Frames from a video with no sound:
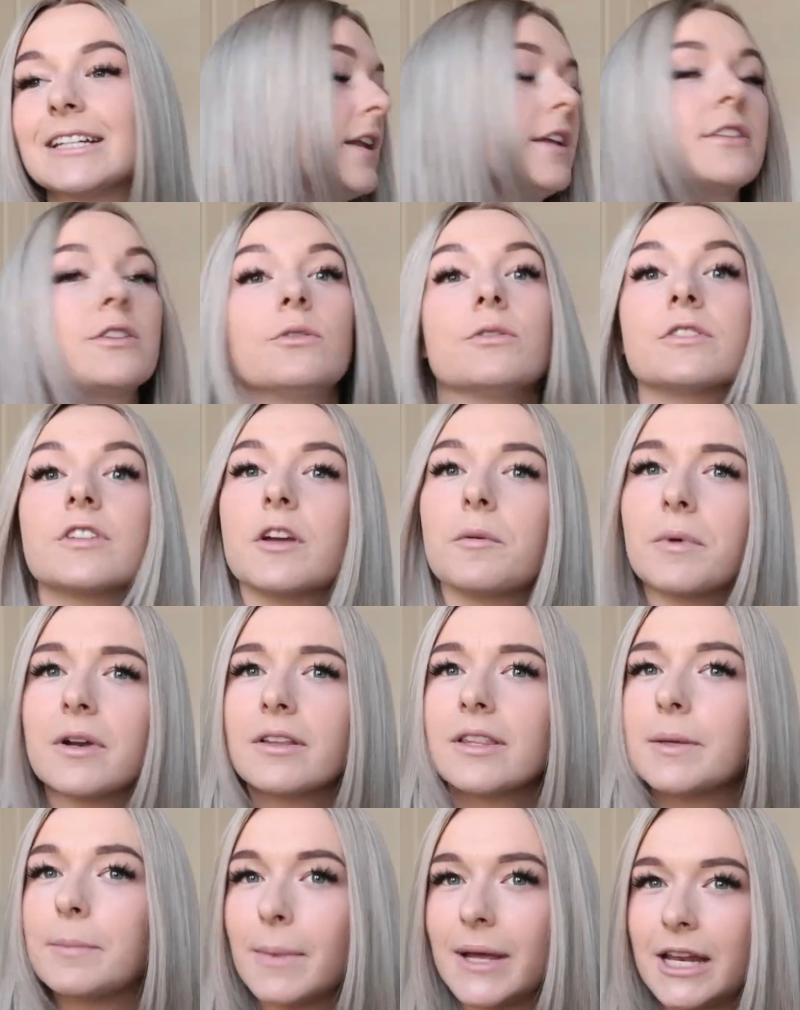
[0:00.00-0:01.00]
And it's also one
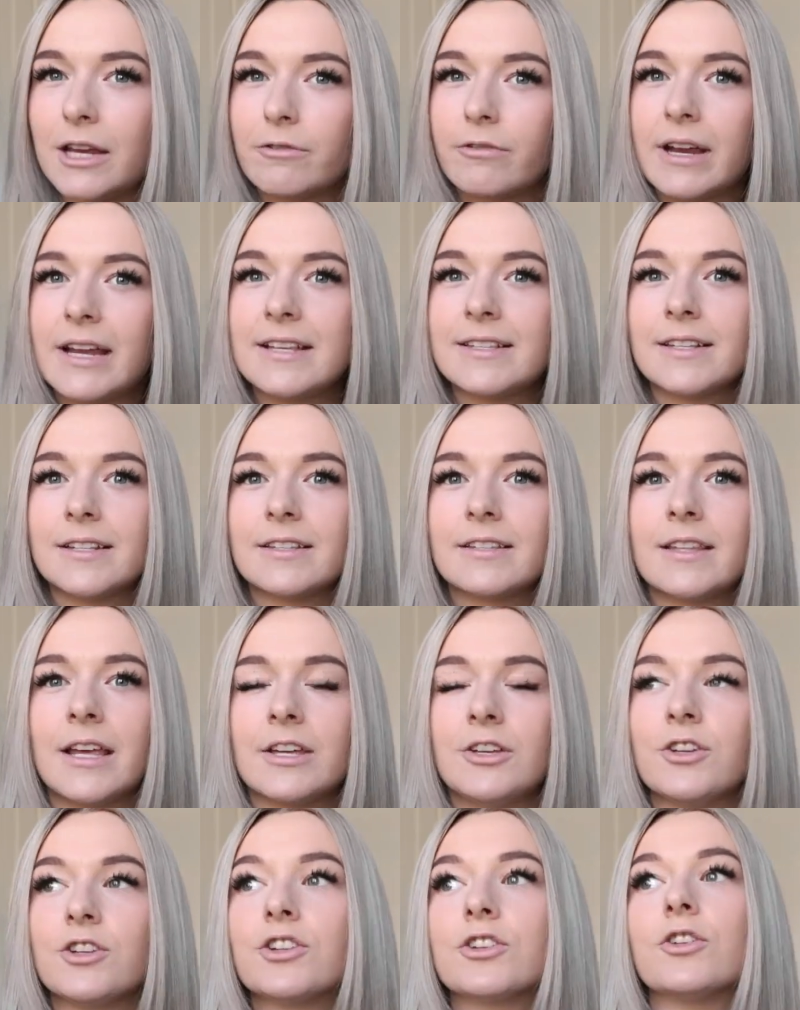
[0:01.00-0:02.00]
of the many reasons
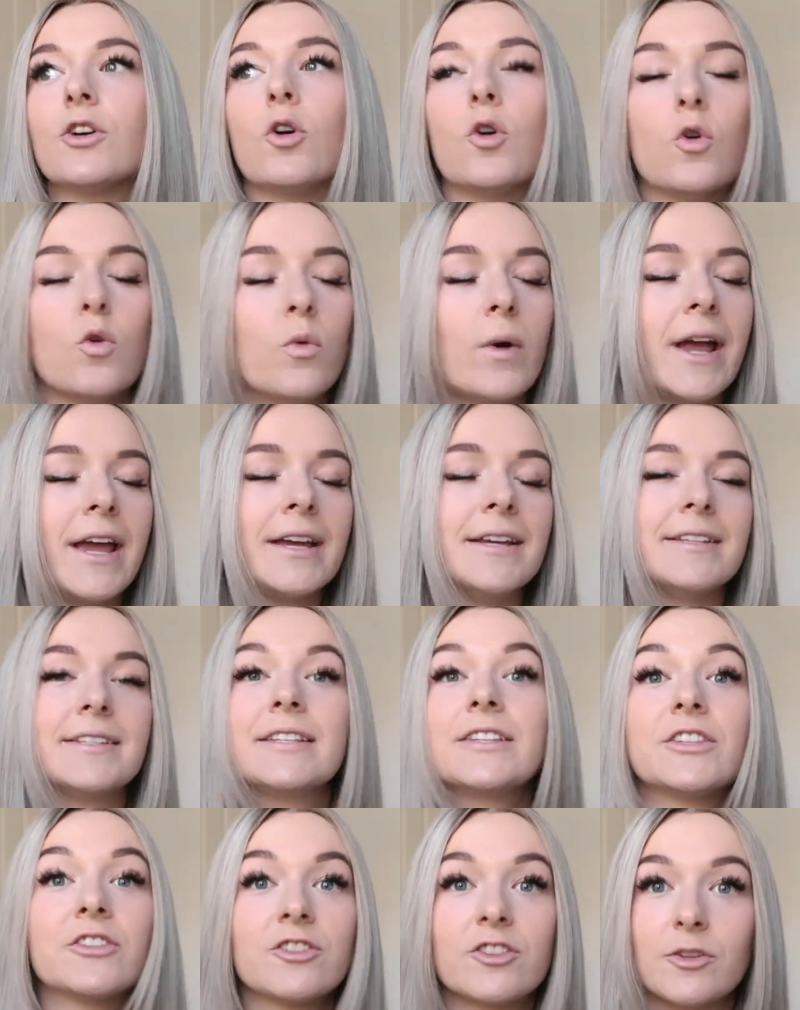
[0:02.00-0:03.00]
that you should
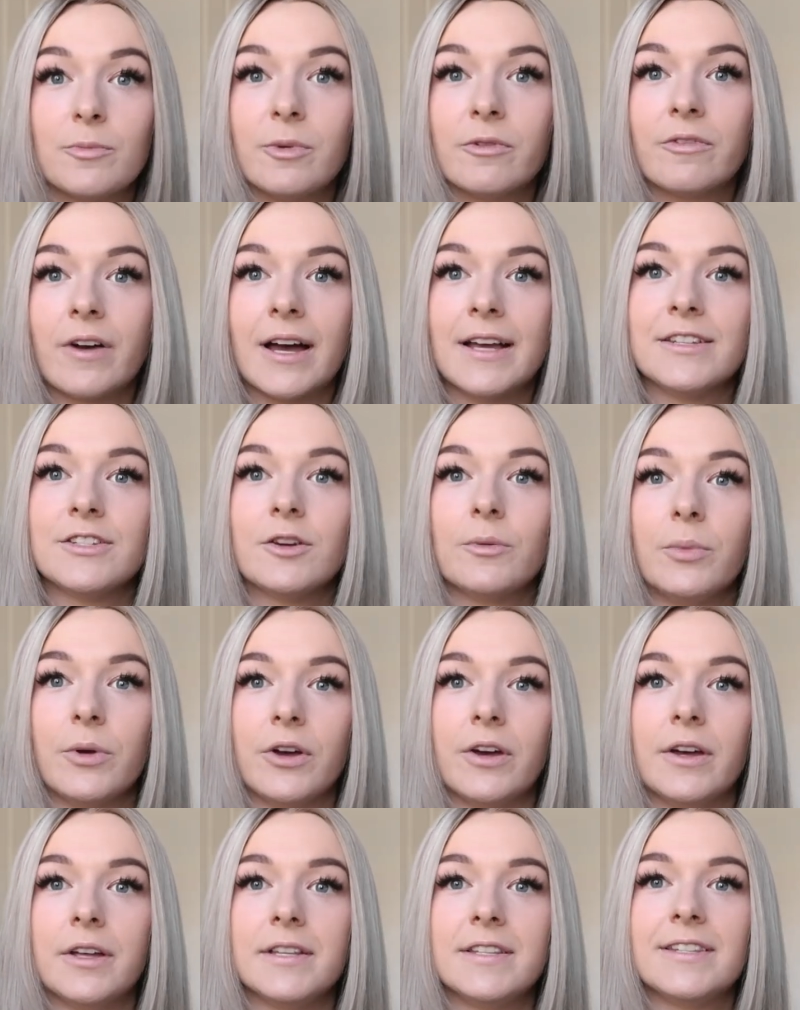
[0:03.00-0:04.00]
always supervise your
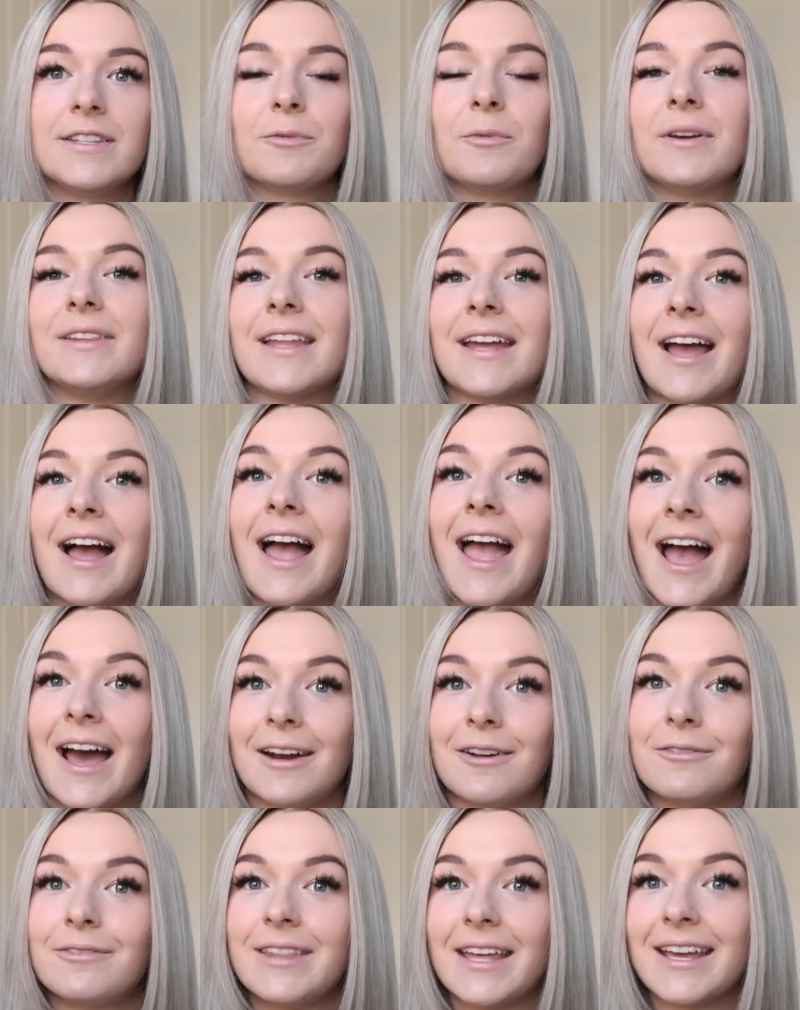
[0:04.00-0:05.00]
birds when they are
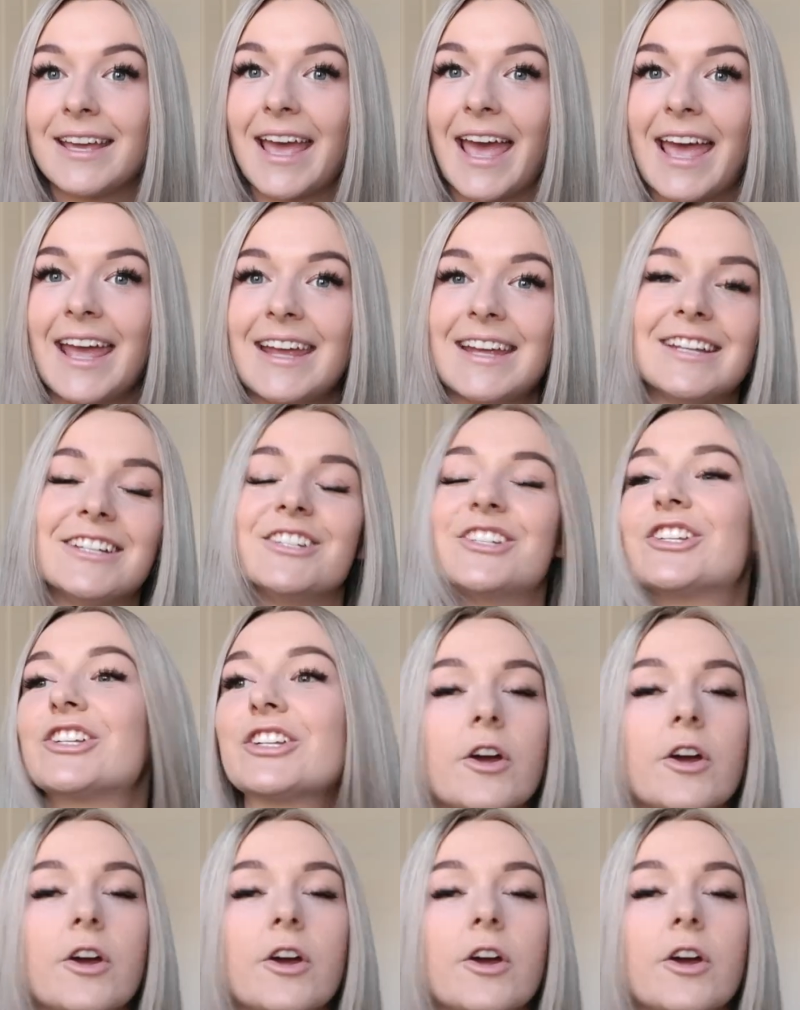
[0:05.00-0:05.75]
out of their cage.